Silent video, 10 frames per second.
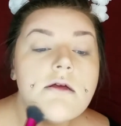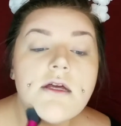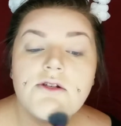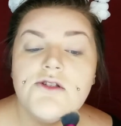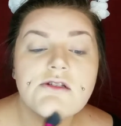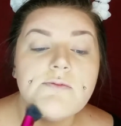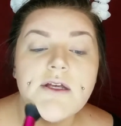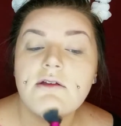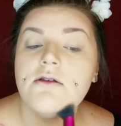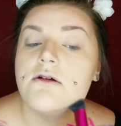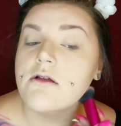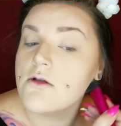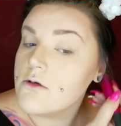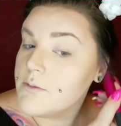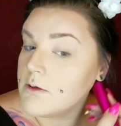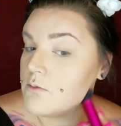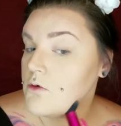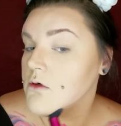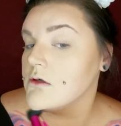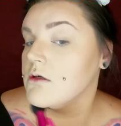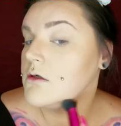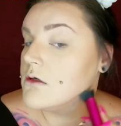And just make you look a little bit more...